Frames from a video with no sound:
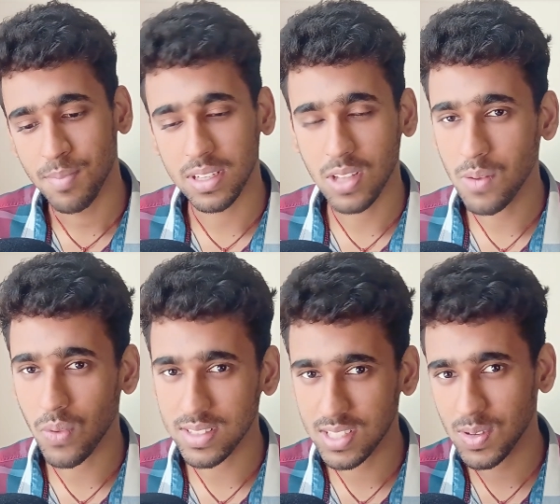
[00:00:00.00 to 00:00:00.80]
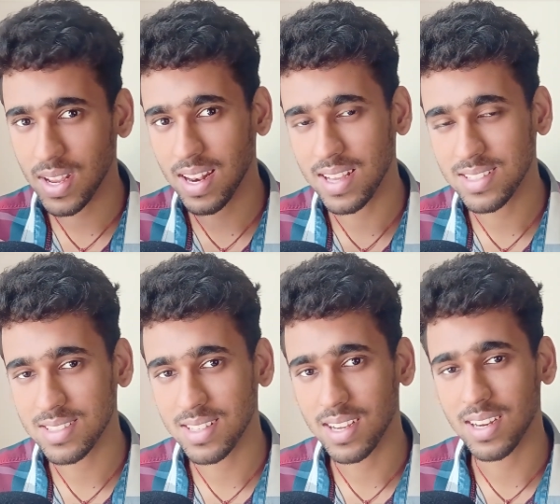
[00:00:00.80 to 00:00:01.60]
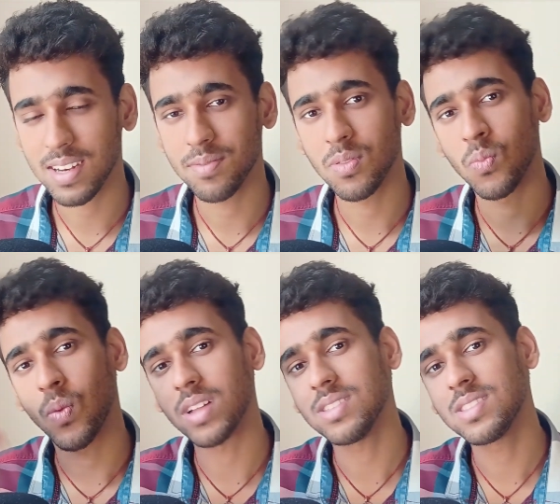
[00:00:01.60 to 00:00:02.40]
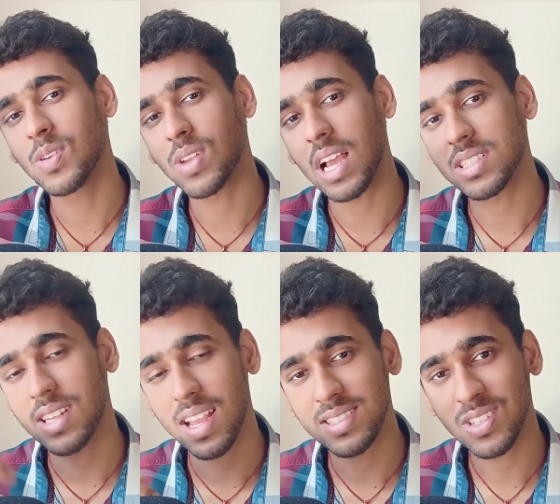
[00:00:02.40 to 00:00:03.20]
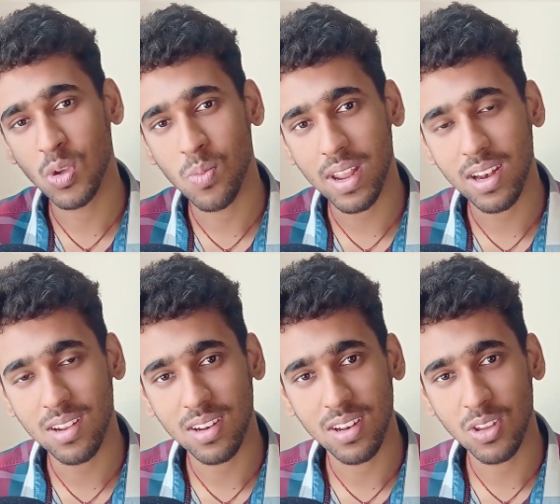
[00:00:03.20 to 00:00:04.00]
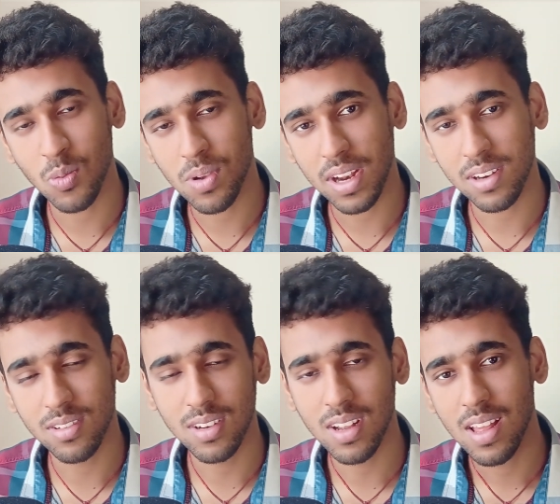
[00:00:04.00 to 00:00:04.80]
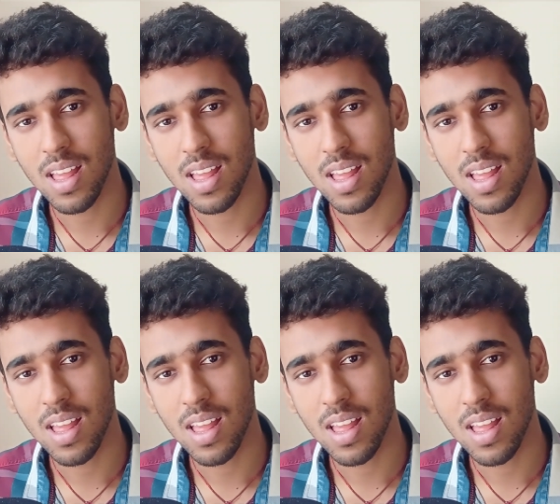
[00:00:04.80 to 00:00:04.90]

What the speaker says: But then once you realize is that once you rationalize a numerator and numerator,